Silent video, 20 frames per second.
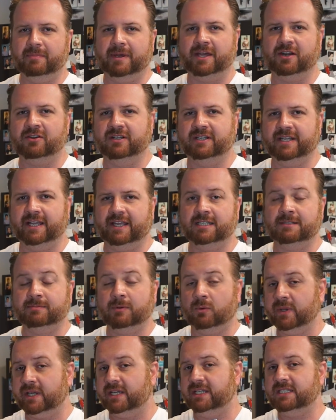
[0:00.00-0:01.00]
better days,
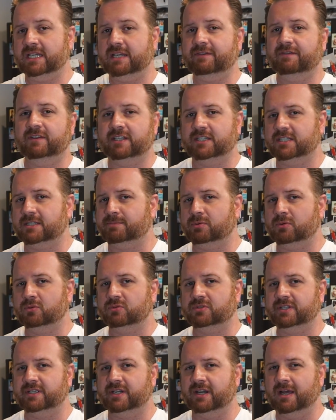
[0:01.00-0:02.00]
but we can definitely
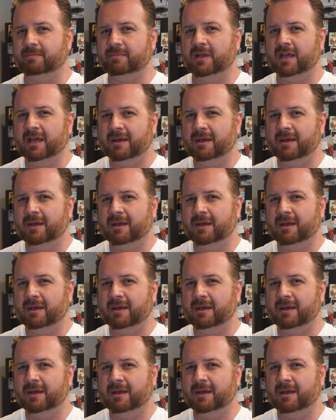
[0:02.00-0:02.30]
spruce it up.